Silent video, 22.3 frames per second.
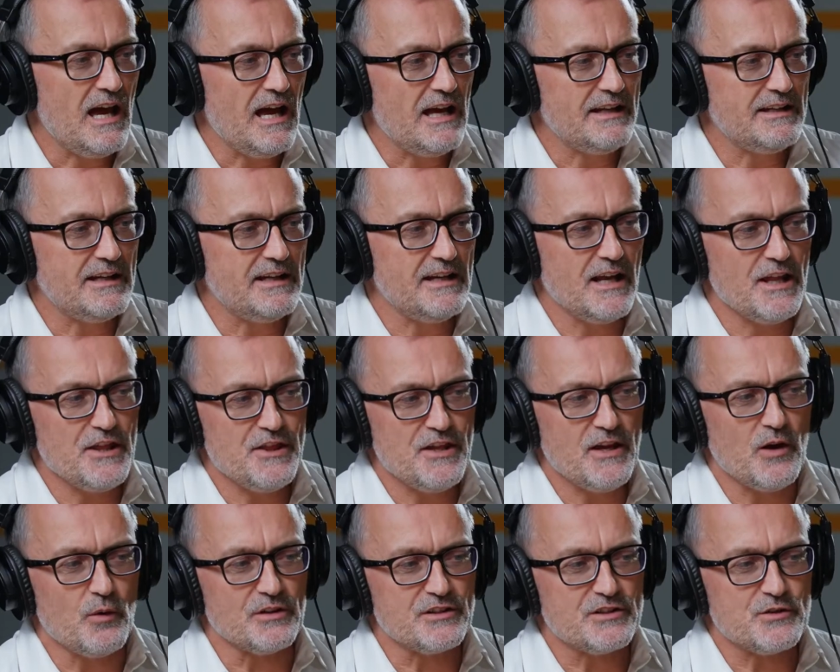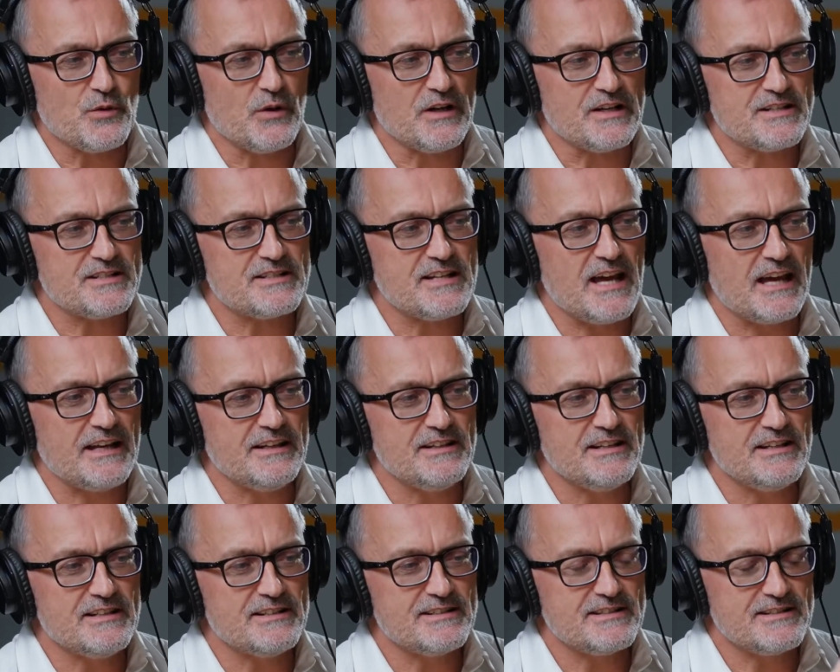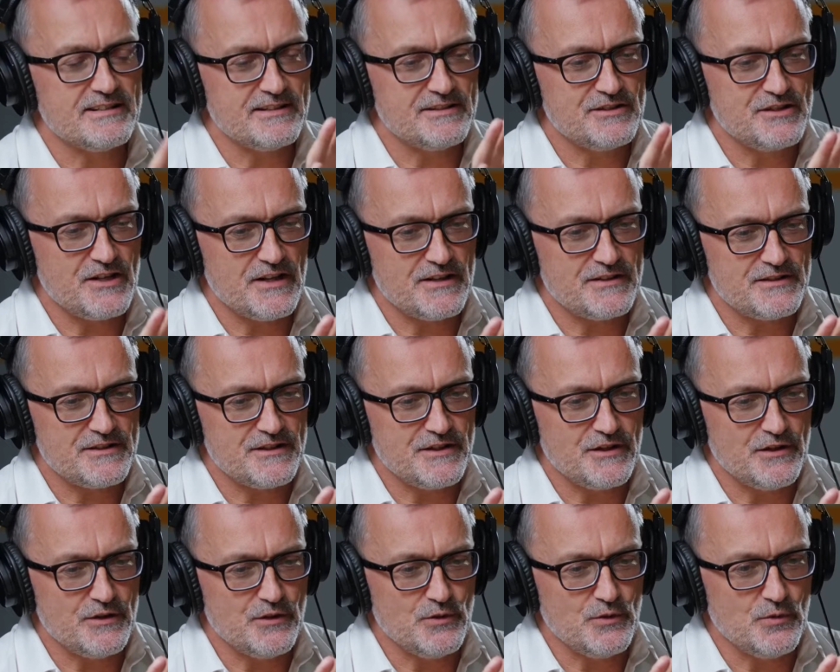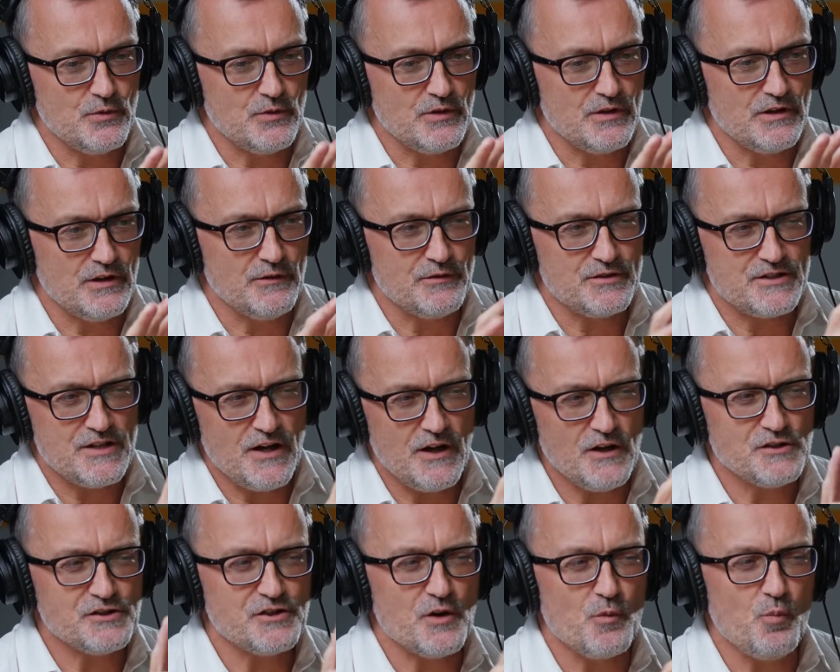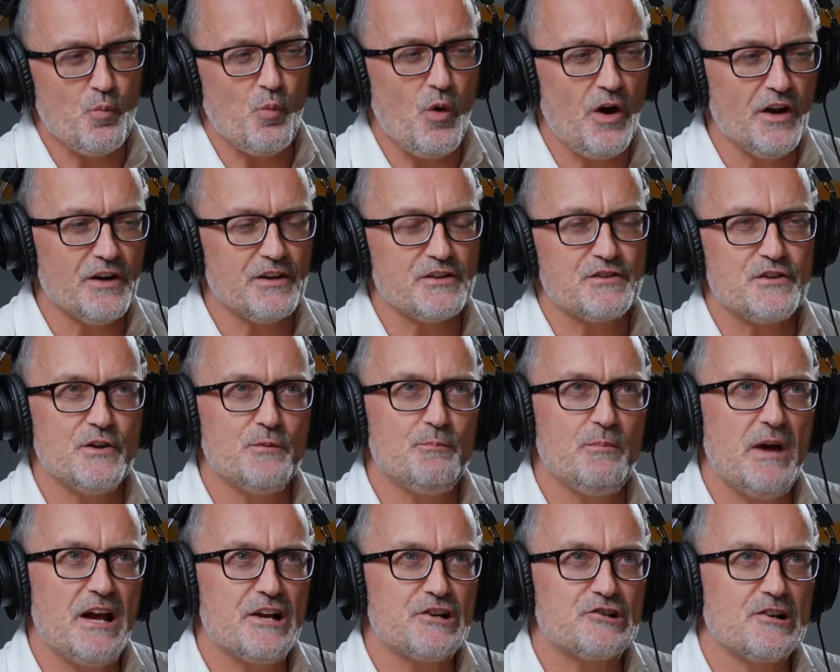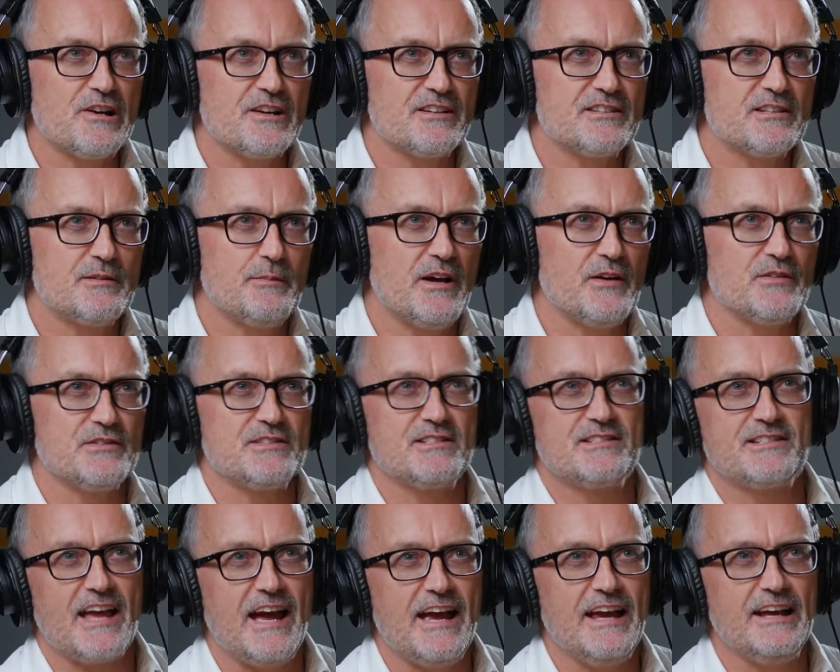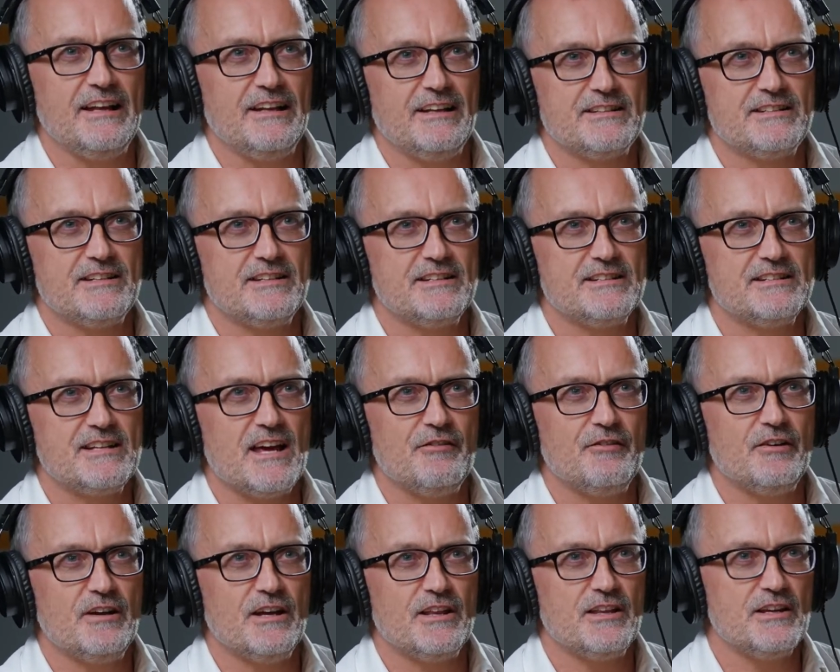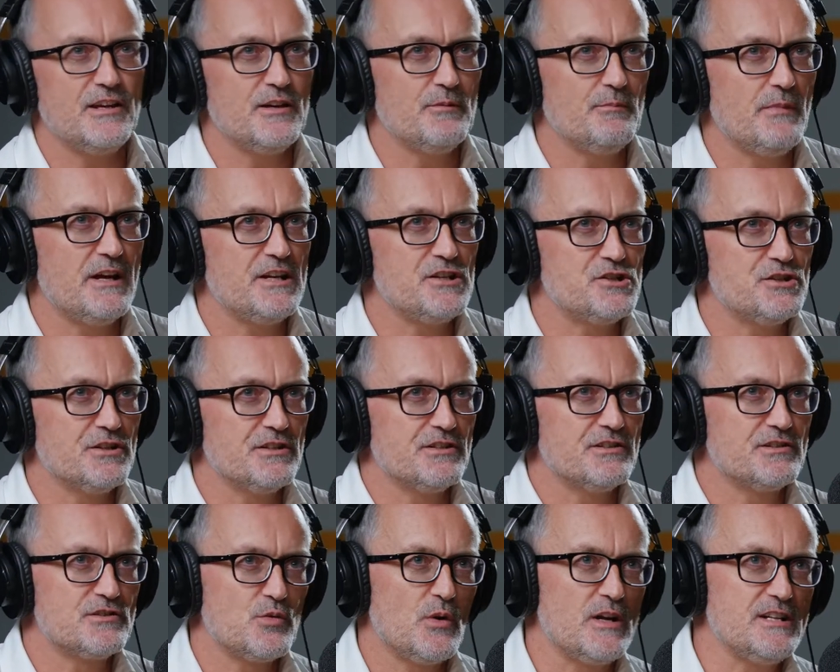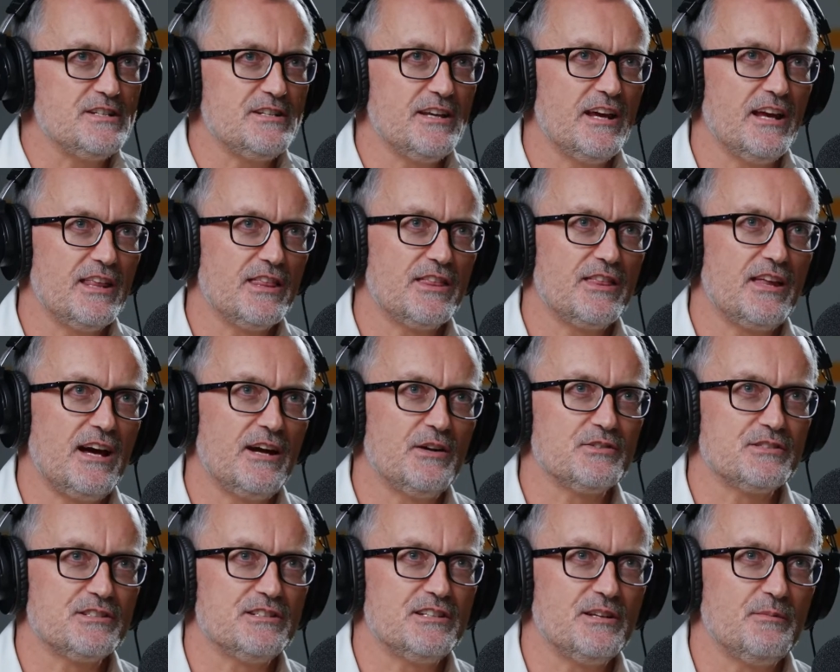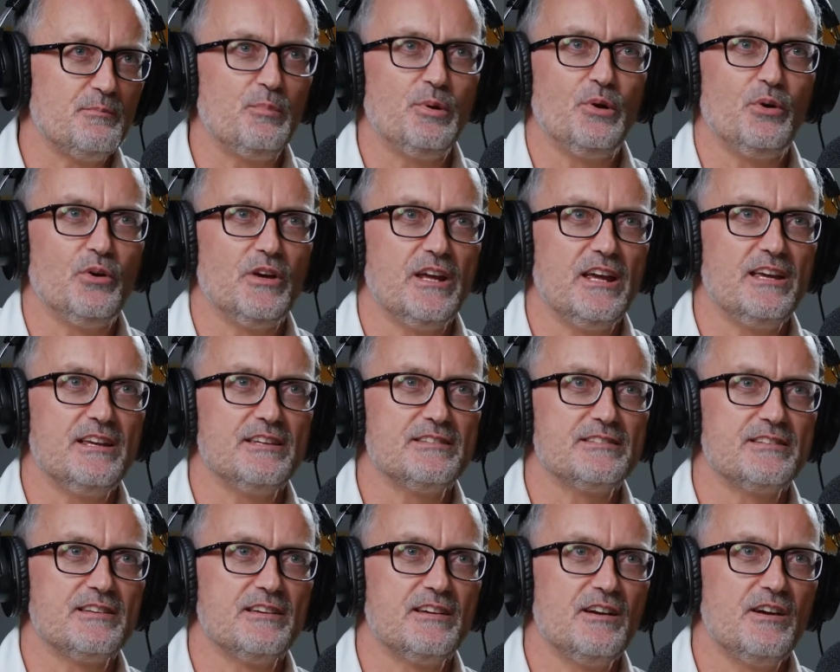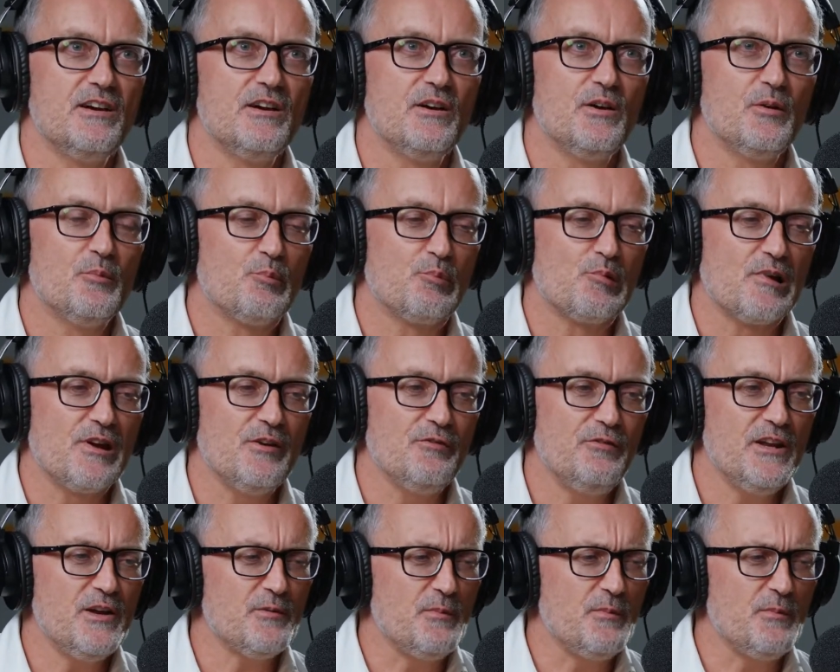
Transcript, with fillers: And then the other thing I wanted to understand is just to, you've touched on one or two metrics about scale at Endeavour. I think you mentioned 28,000 employees mm. briefly.